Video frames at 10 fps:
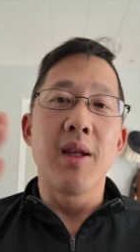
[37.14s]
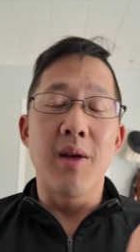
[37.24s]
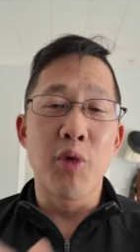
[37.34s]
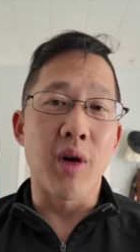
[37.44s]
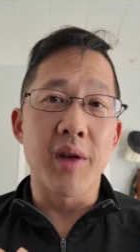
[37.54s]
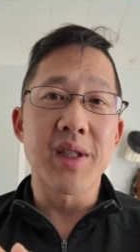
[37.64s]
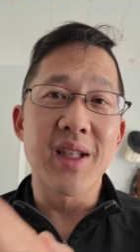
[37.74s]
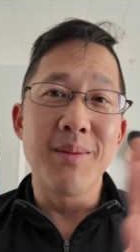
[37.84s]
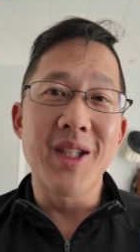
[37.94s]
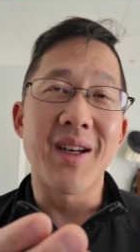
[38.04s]
We're also
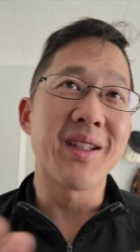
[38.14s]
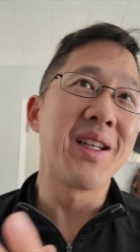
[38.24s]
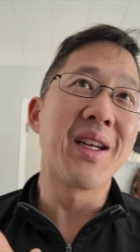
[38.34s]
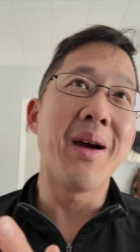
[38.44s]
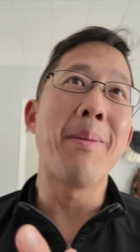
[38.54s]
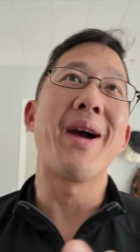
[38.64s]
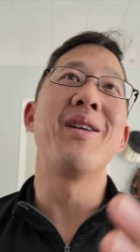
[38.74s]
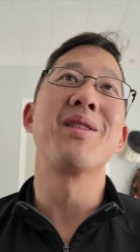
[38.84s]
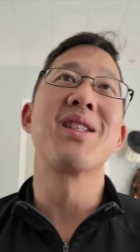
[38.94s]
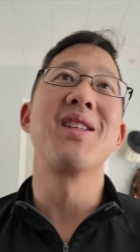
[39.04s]
going to be talking about